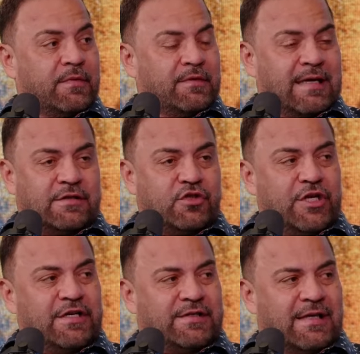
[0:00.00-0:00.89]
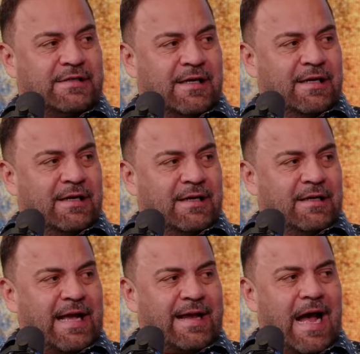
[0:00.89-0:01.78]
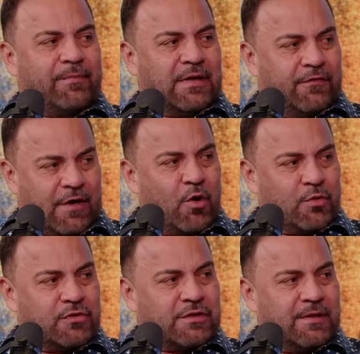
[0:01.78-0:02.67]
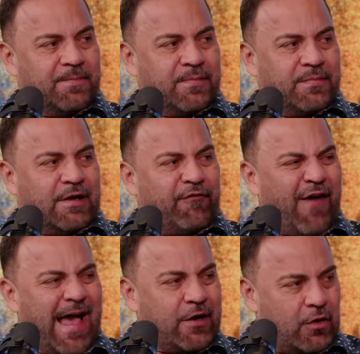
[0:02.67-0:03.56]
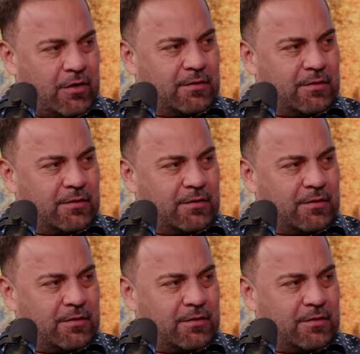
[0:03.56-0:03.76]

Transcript: That's Jesus, the captain of the host, the fighter.